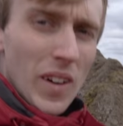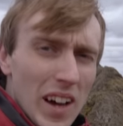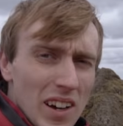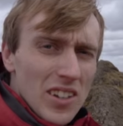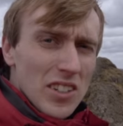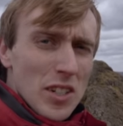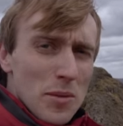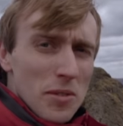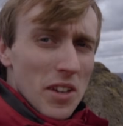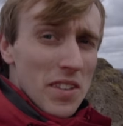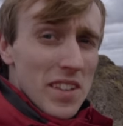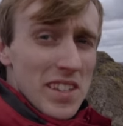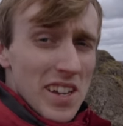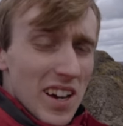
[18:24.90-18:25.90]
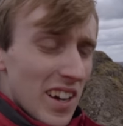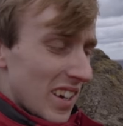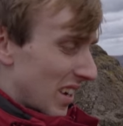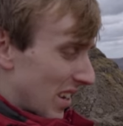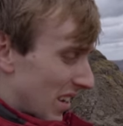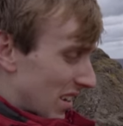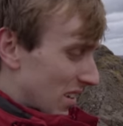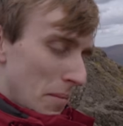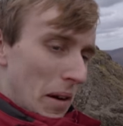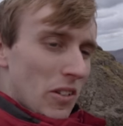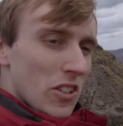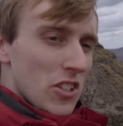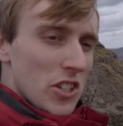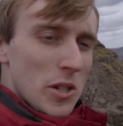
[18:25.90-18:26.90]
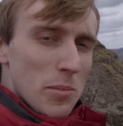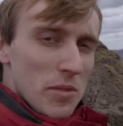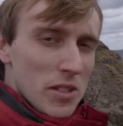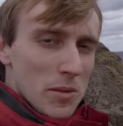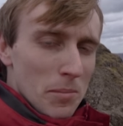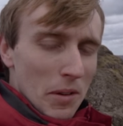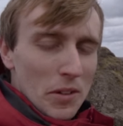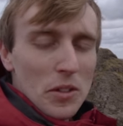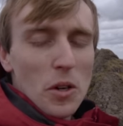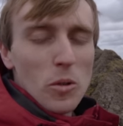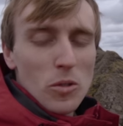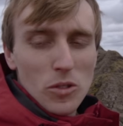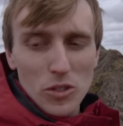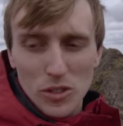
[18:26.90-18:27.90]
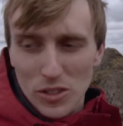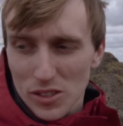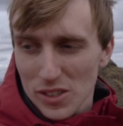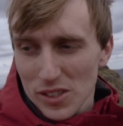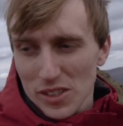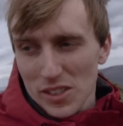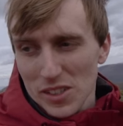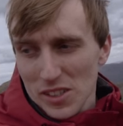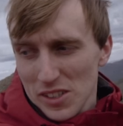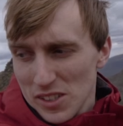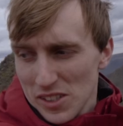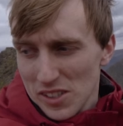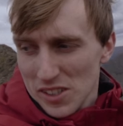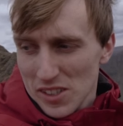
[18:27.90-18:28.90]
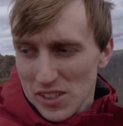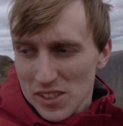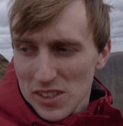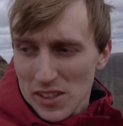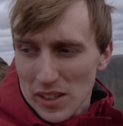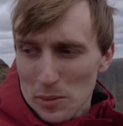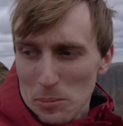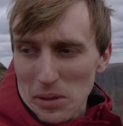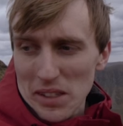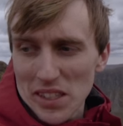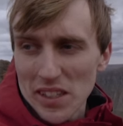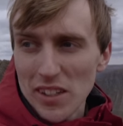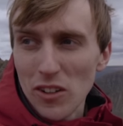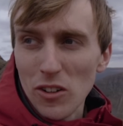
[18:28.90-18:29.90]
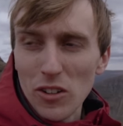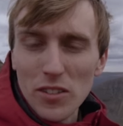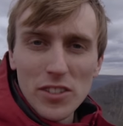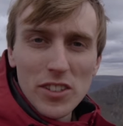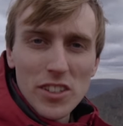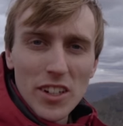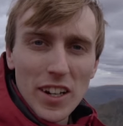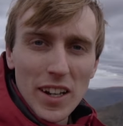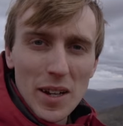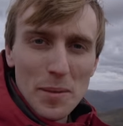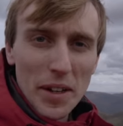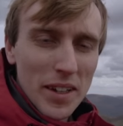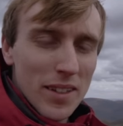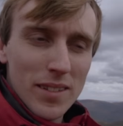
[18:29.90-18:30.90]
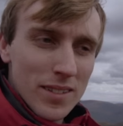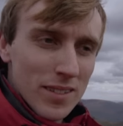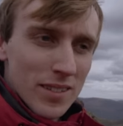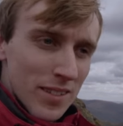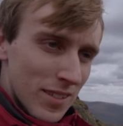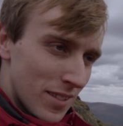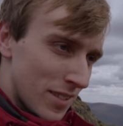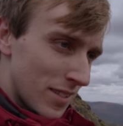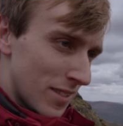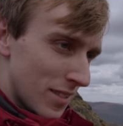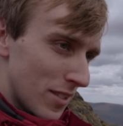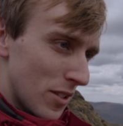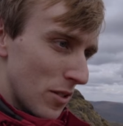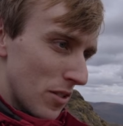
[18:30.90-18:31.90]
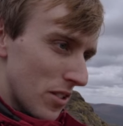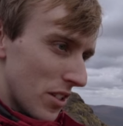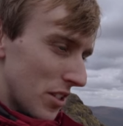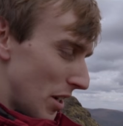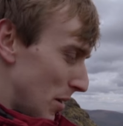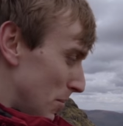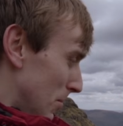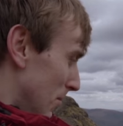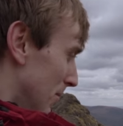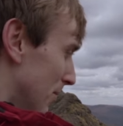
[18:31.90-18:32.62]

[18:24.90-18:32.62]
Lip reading: Wow, sheeps go this high. Mountain sheeps, mountain goats. Better than all of us at climbing. It is a shame.